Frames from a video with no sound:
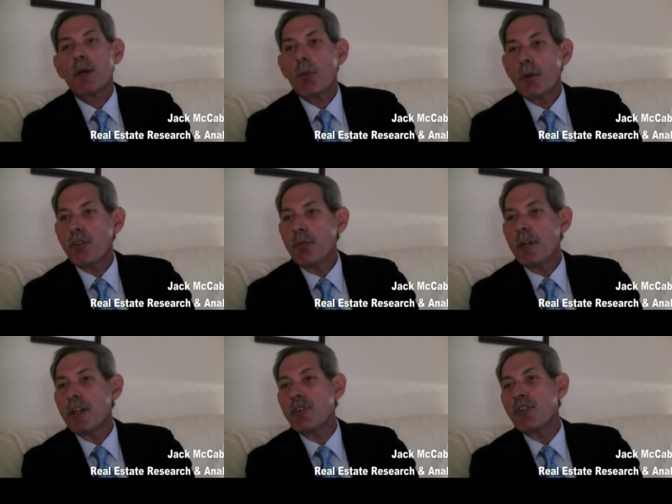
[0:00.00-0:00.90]
which
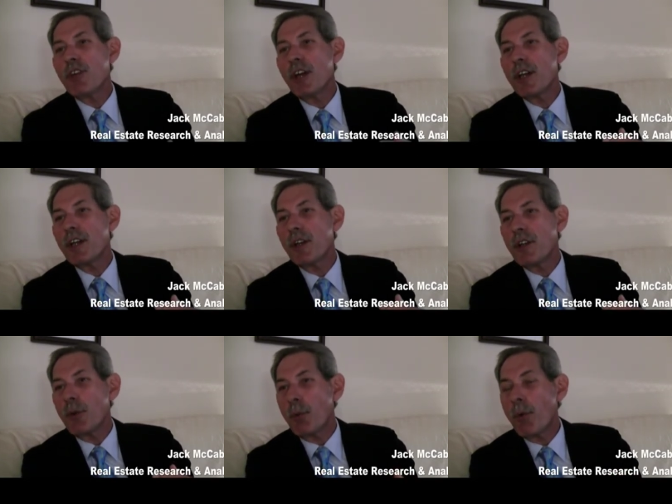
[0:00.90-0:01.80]
means that
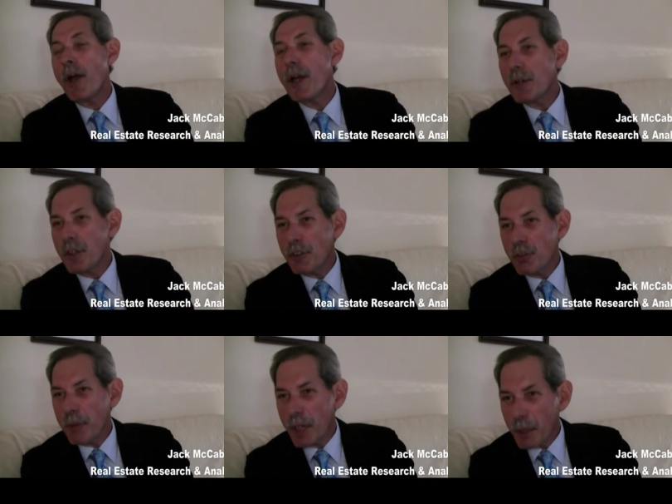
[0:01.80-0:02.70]
the rent that's
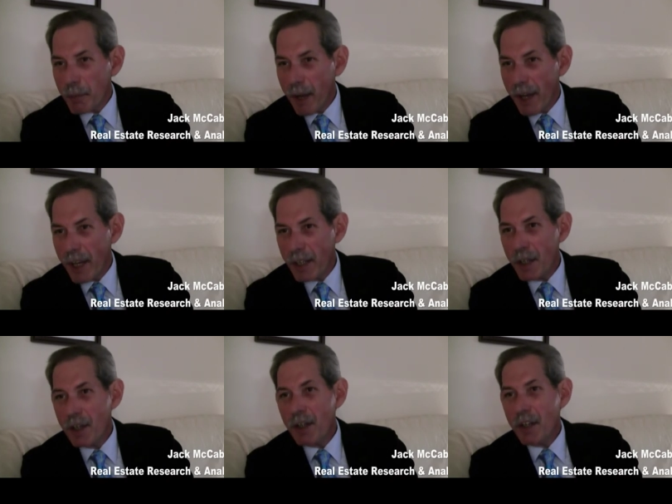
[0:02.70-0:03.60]
being paid
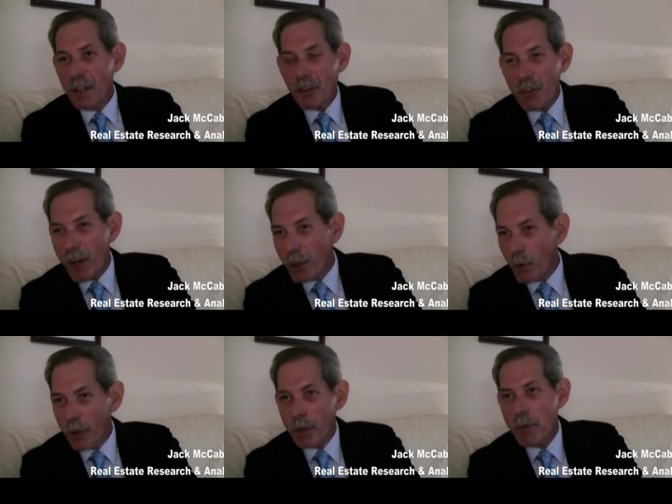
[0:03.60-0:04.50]
is not
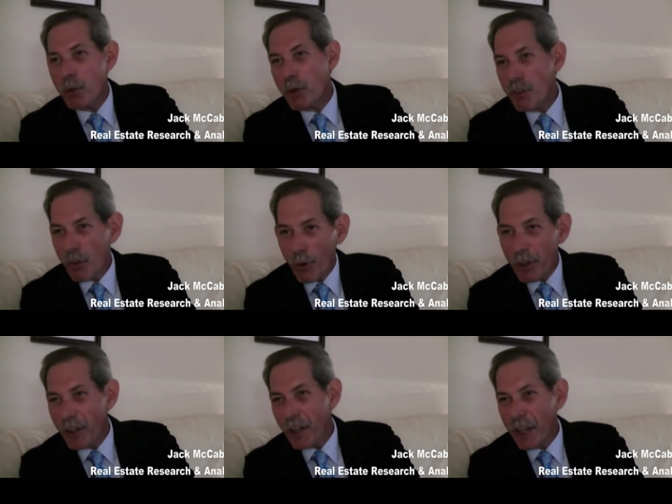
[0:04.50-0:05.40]
going to be
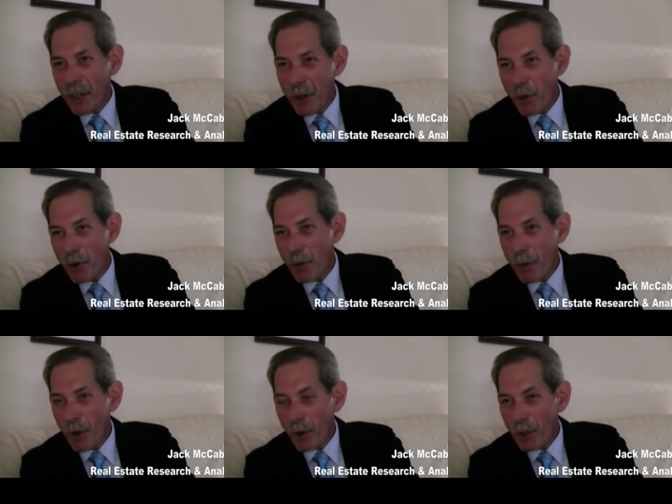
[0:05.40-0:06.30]
recirculated here in
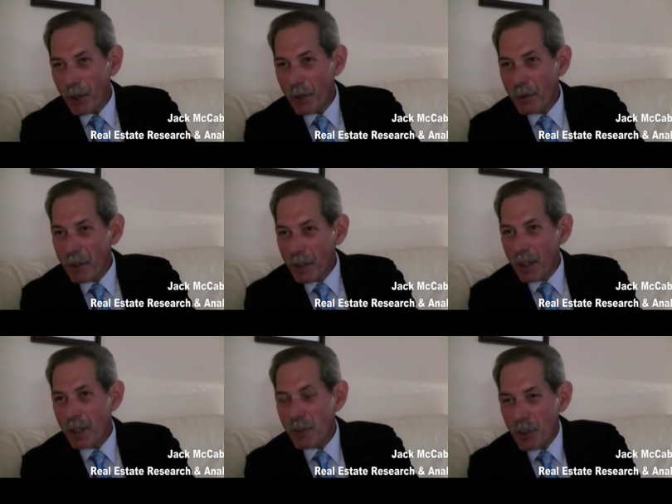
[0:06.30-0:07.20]
America.
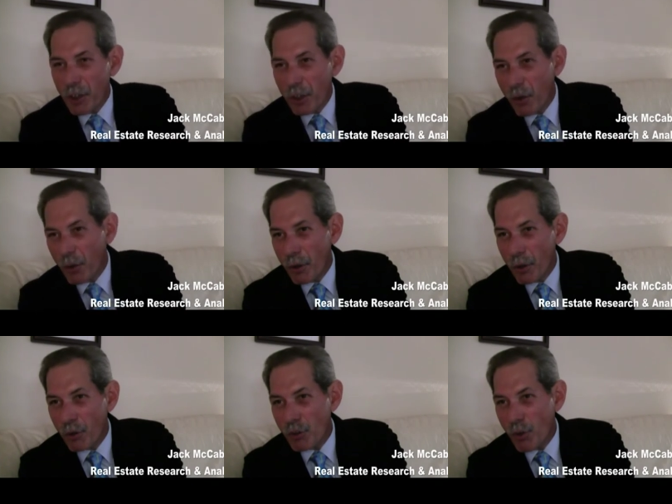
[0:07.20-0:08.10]
It's going to go to
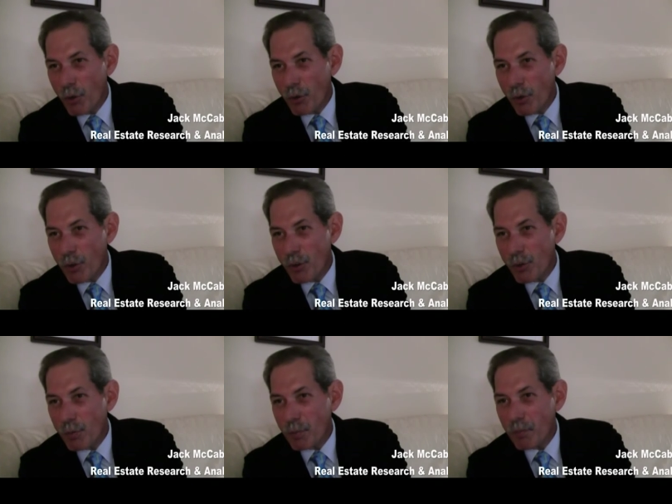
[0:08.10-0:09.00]
those owners
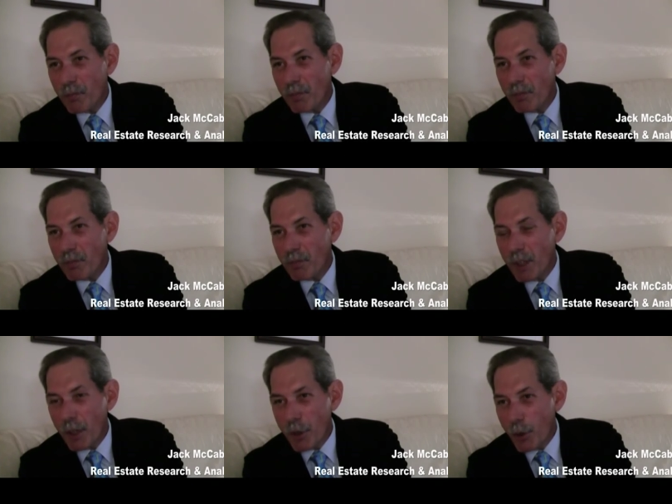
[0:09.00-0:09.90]

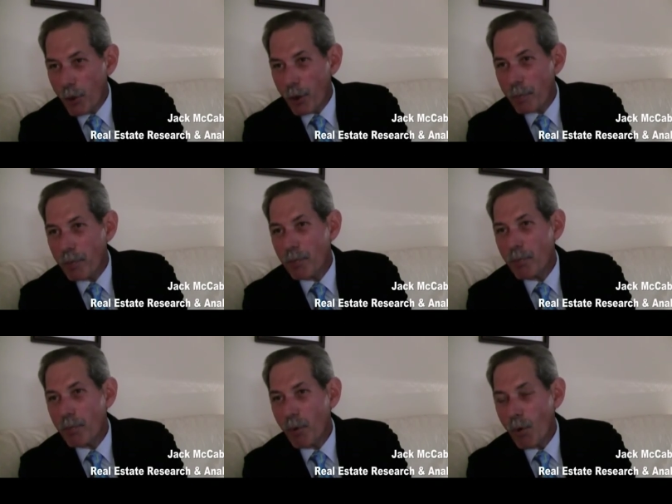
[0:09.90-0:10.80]
in Europe
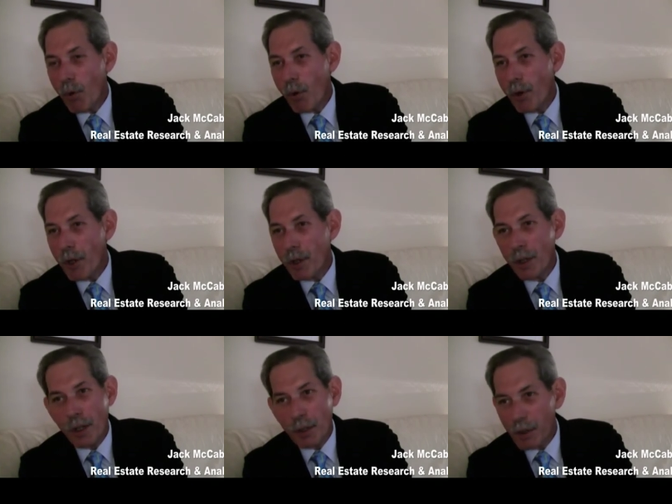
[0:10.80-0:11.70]
or
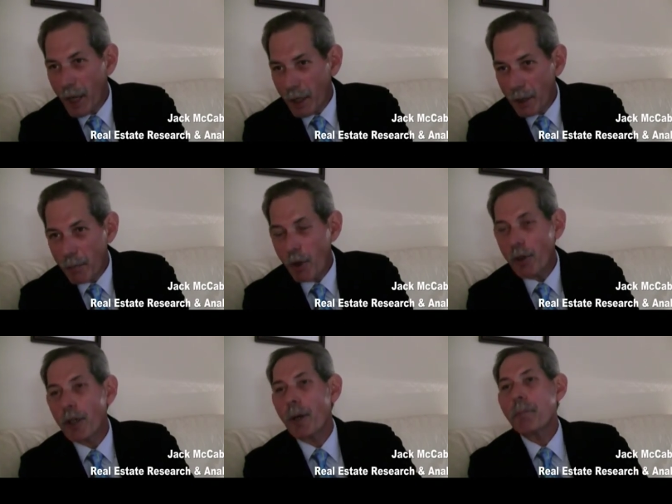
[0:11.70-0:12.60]
in Latin America,